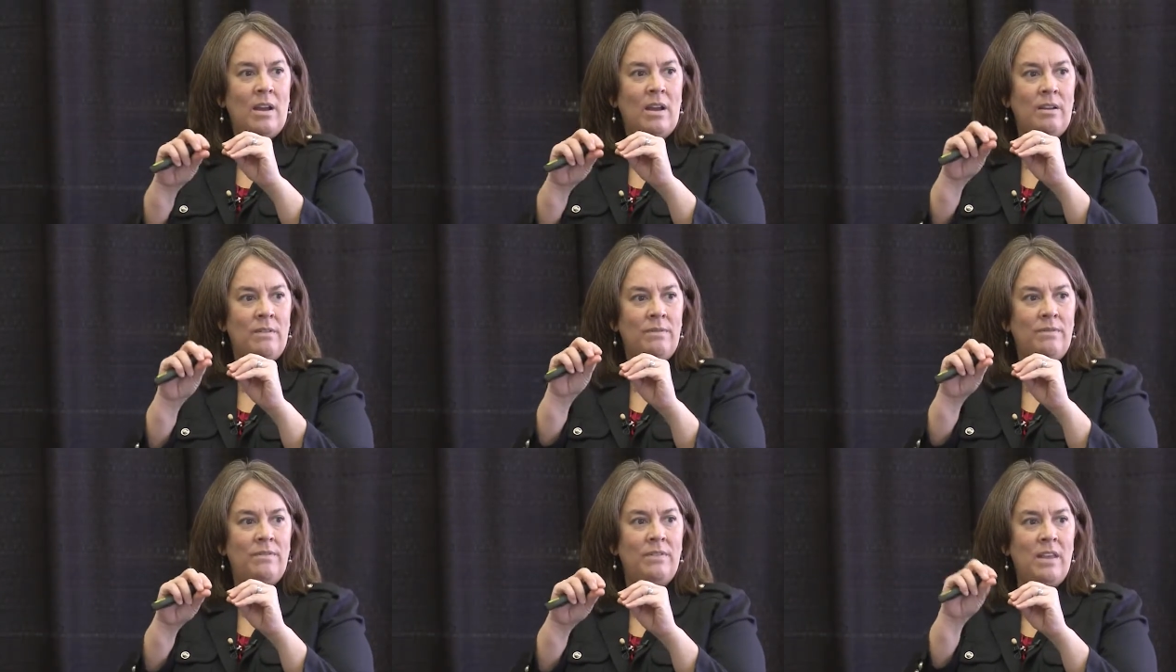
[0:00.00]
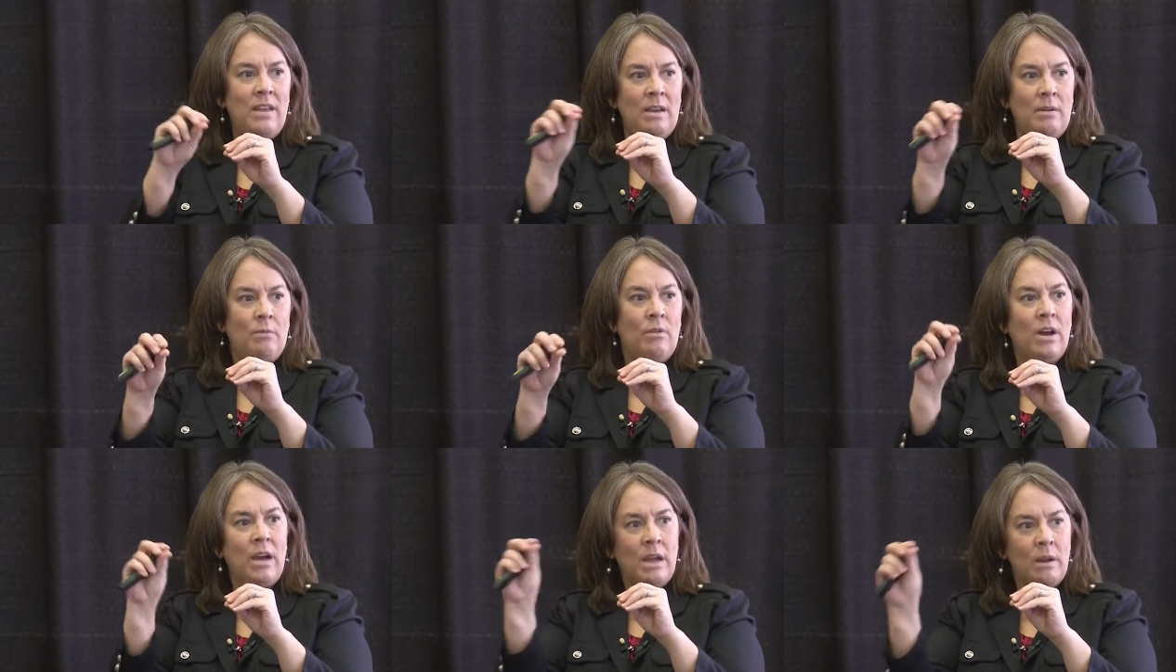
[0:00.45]
of
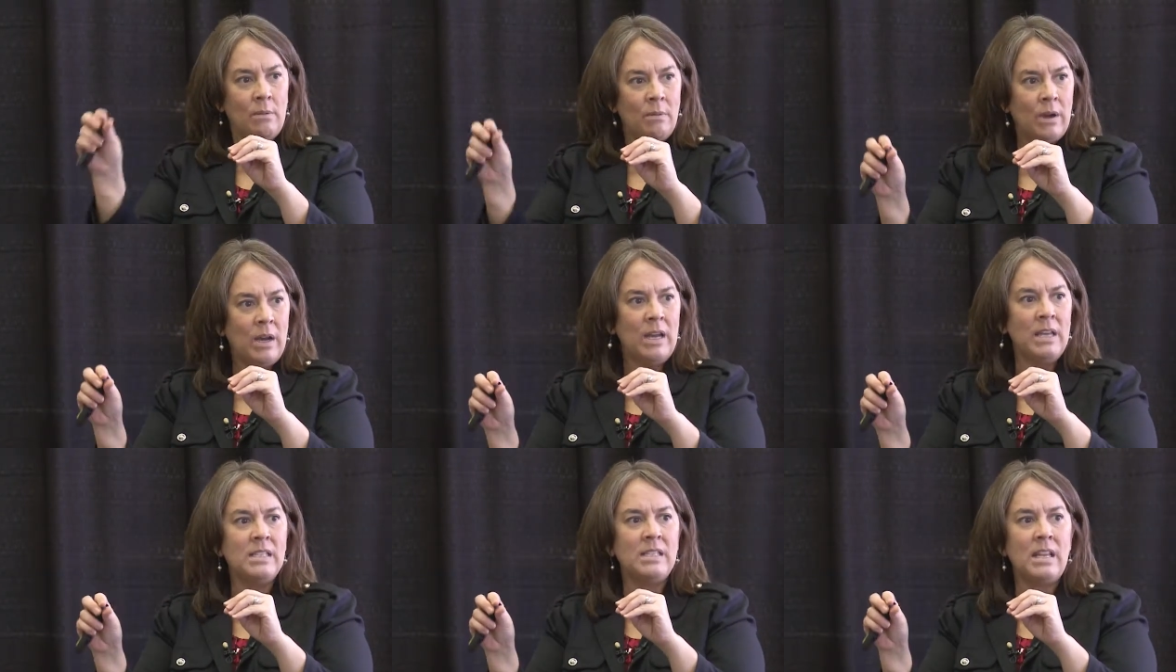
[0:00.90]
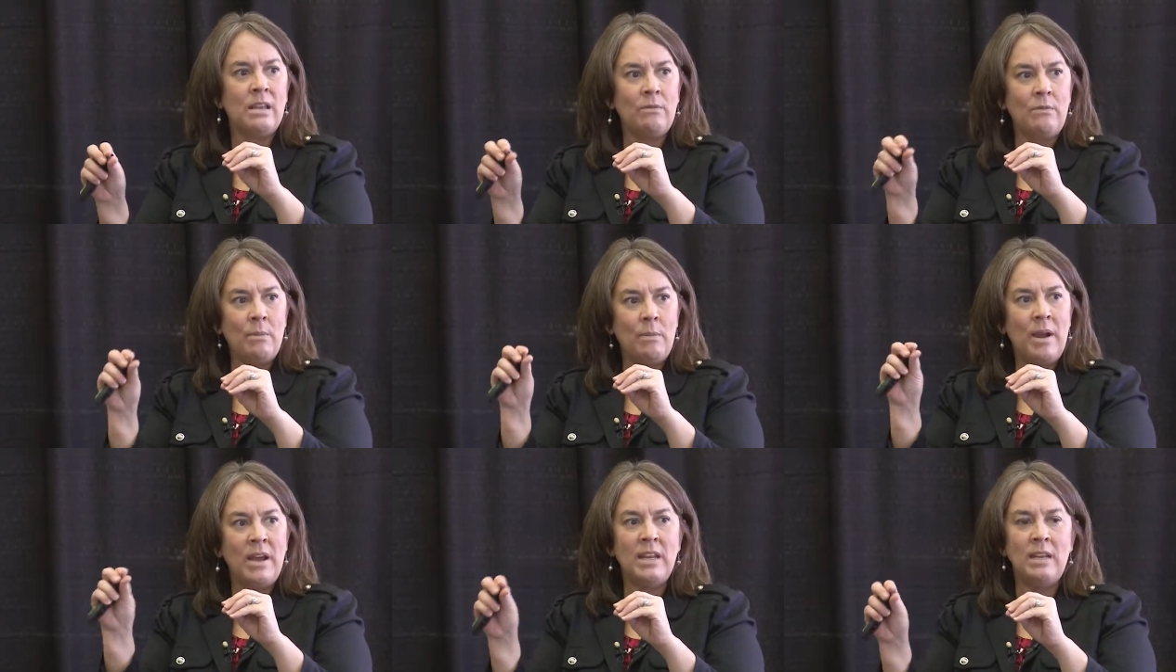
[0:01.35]
them, why it was that
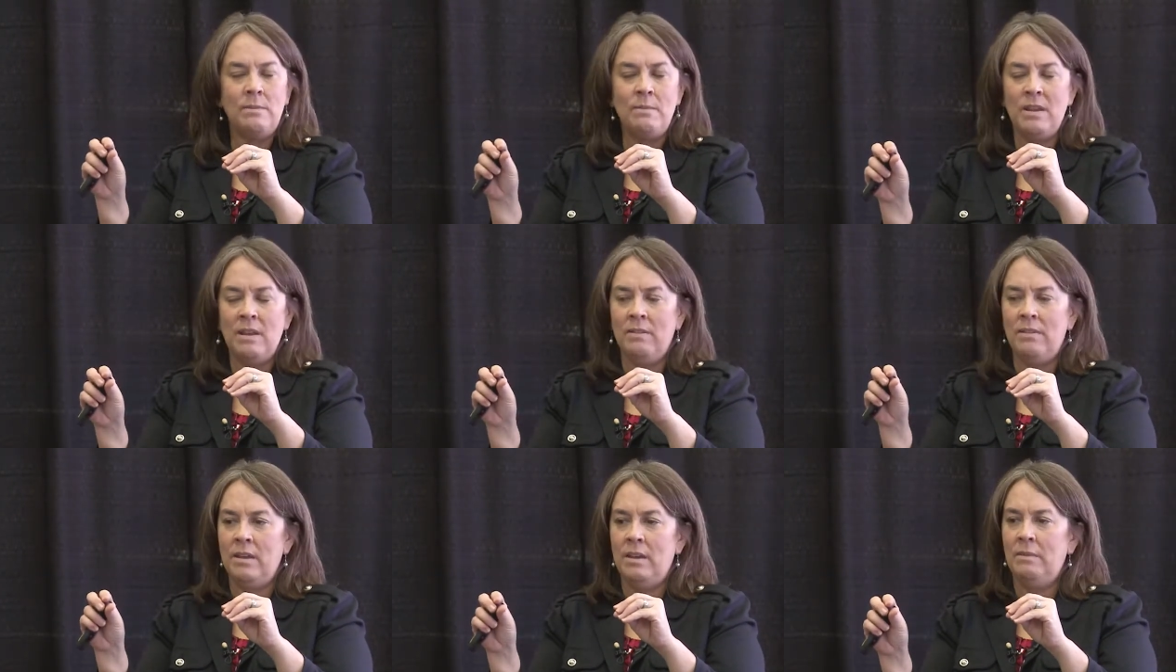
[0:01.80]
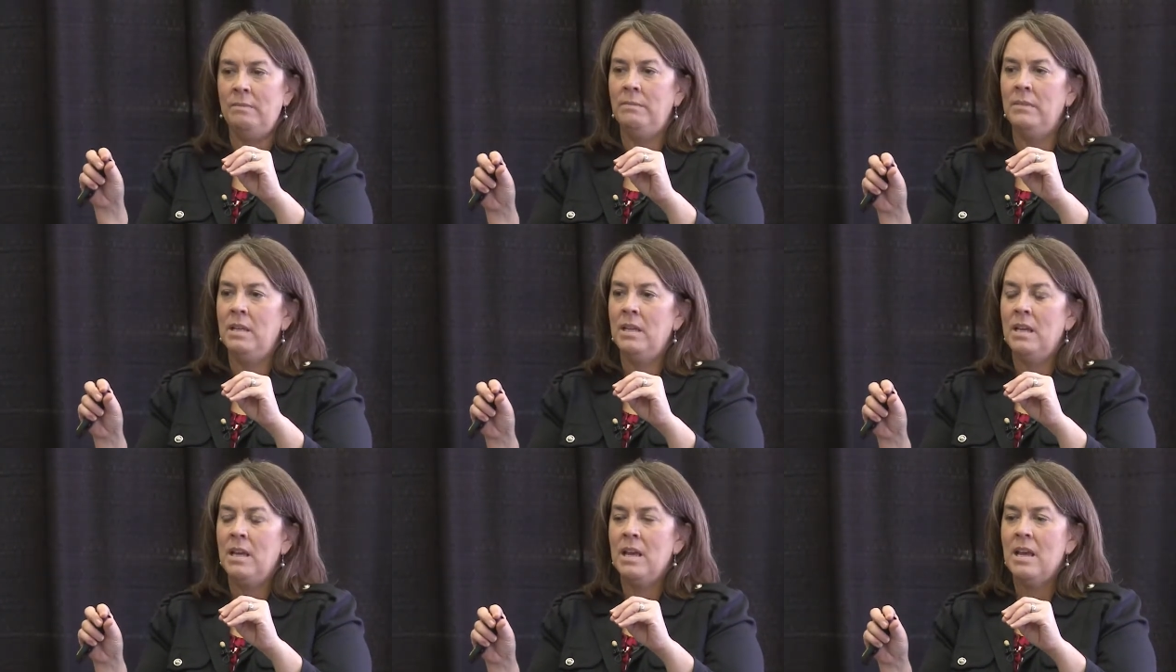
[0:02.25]
reminded me of them.